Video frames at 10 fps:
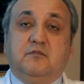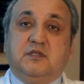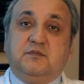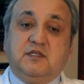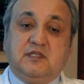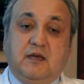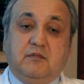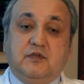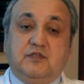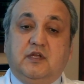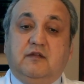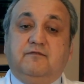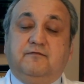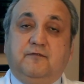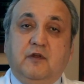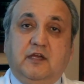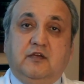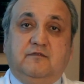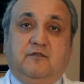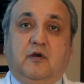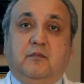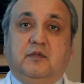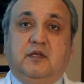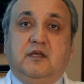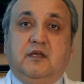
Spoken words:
must be established and fully confirmed